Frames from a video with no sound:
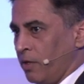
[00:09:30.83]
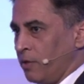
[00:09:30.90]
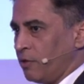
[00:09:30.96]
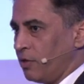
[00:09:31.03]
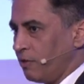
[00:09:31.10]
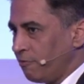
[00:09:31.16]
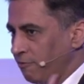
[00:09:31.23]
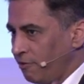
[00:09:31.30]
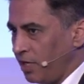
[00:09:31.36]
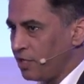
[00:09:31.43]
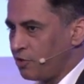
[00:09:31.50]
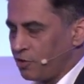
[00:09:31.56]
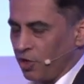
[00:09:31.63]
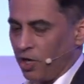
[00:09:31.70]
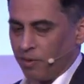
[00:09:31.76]
So the
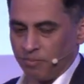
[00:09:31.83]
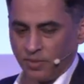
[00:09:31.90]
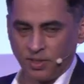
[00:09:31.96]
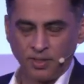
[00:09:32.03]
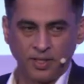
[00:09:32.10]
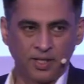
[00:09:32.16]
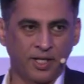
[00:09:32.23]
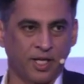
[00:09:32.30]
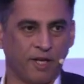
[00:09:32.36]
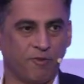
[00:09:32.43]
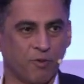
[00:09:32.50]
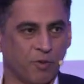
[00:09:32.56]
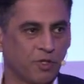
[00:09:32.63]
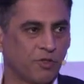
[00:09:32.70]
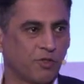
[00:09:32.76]
first job, if you
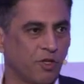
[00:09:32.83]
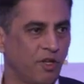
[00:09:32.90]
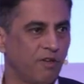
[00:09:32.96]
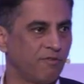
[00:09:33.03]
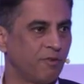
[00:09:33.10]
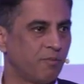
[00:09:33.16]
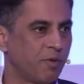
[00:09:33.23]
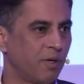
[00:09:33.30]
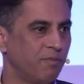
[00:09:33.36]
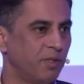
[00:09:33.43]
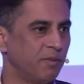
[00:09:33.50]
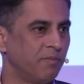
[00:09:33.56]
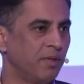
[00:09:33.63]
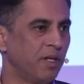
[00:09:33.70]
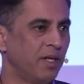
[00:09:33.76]
want to solve the problem,